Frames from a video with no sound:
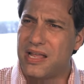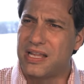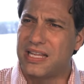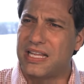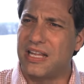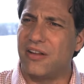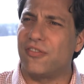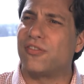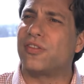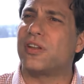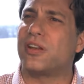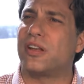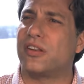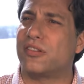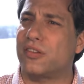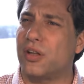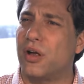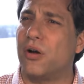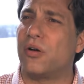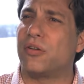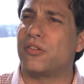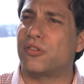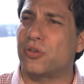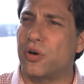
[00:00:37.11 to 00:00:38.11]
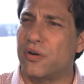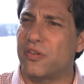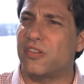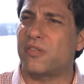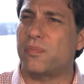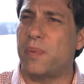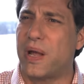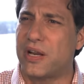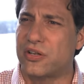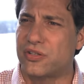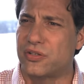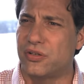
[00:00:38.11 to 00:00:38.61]
gives it its own sort of
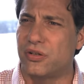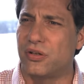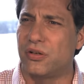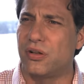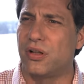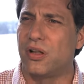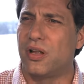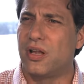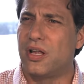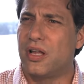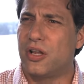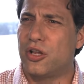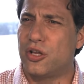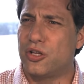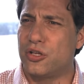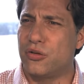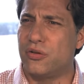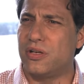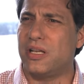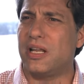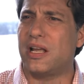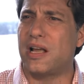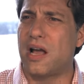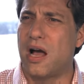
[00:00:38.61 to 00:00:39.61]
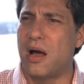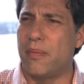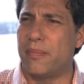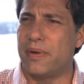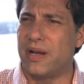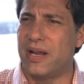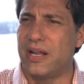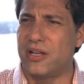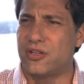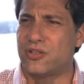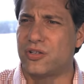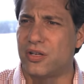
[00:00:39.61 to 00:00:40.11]
special, unique
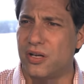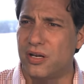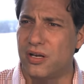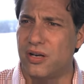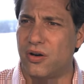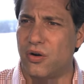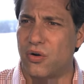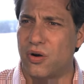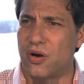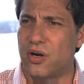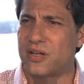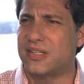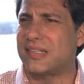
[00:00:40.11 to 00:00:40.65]
combination or